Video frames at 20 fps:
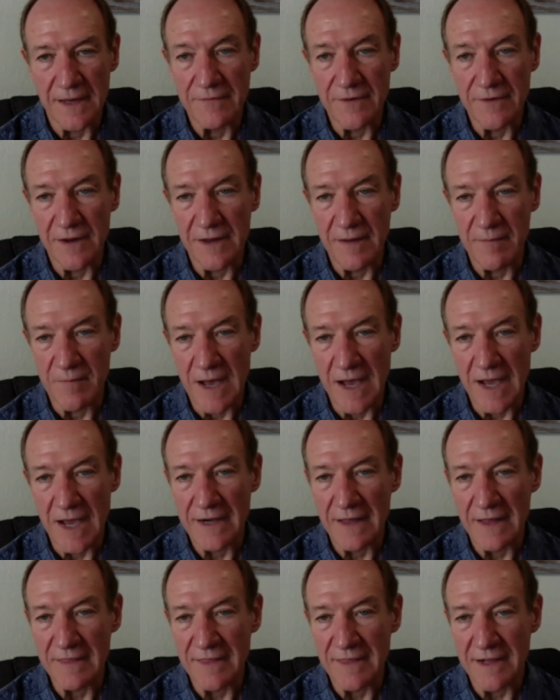in mine,
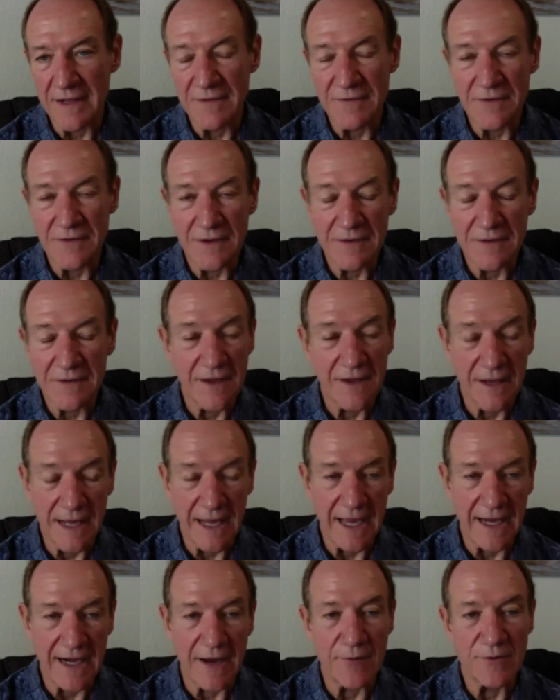I think,
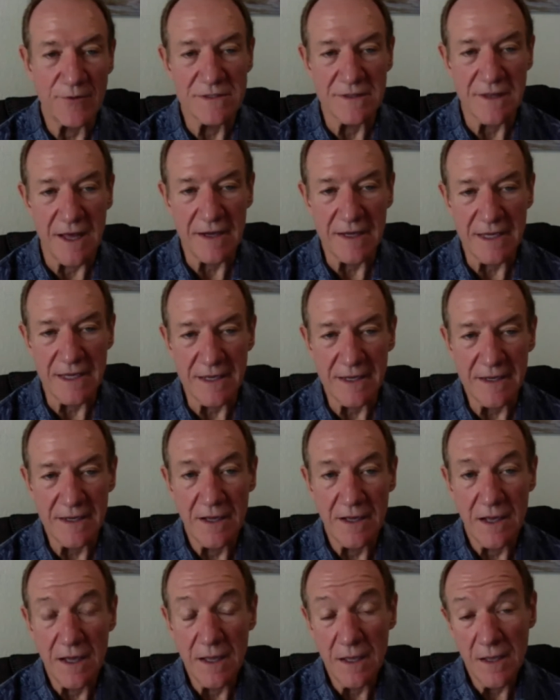again, I was lucky.
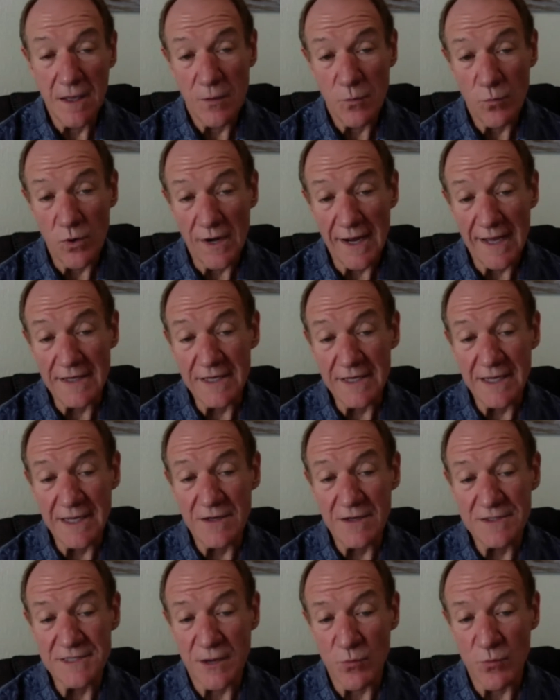What I did
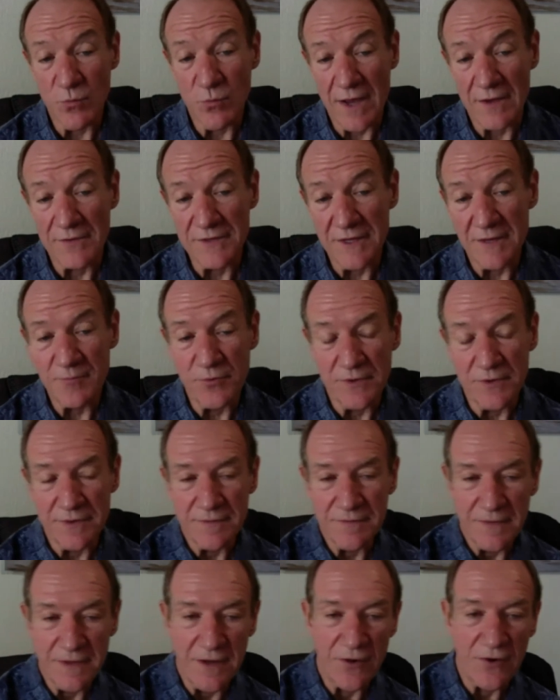is I wound up with,
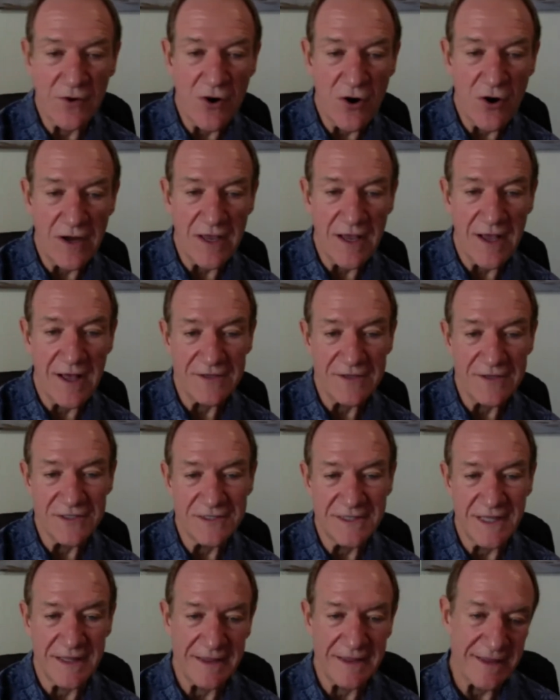
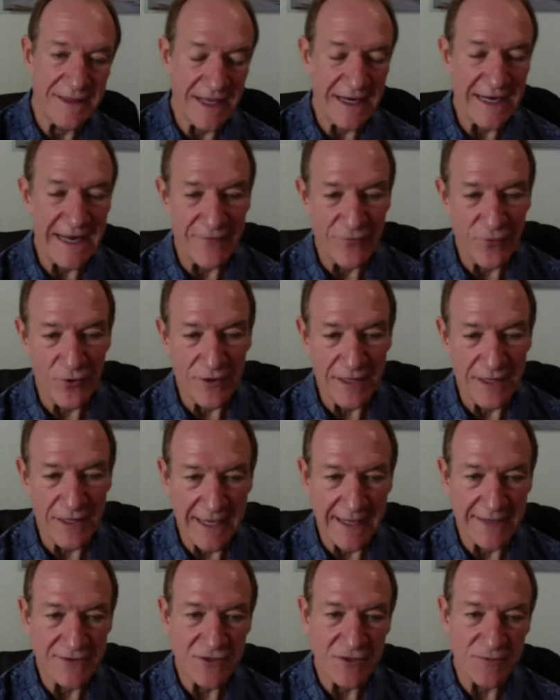cardiologists that didn't have all the
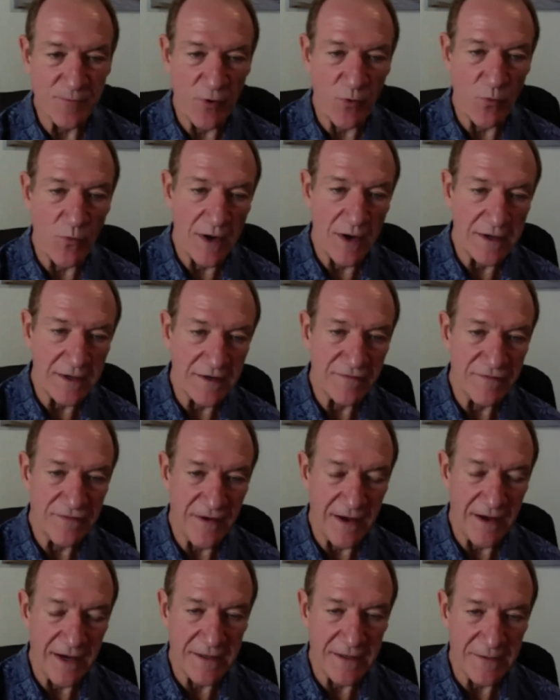answers, but wanted to
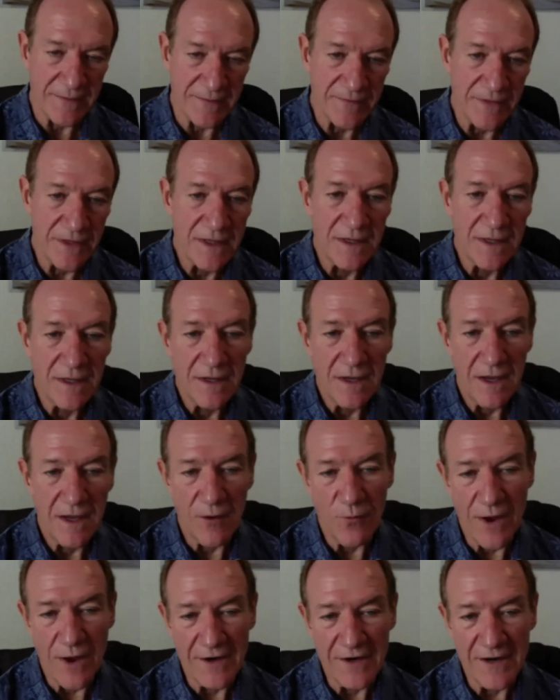find them. I
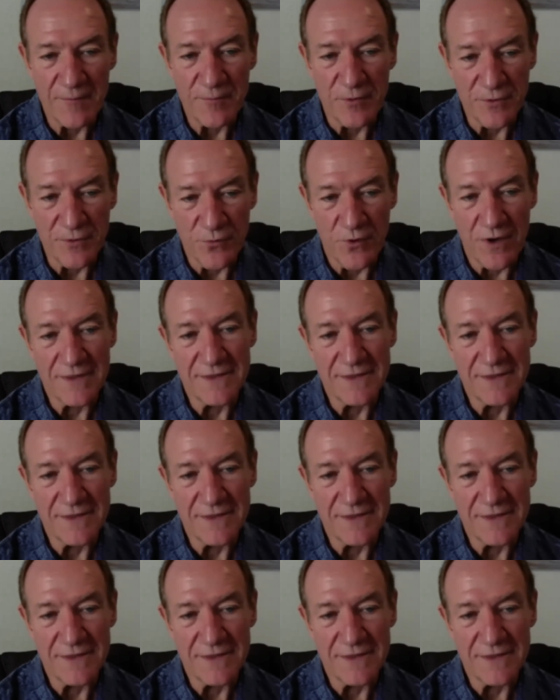wound up with one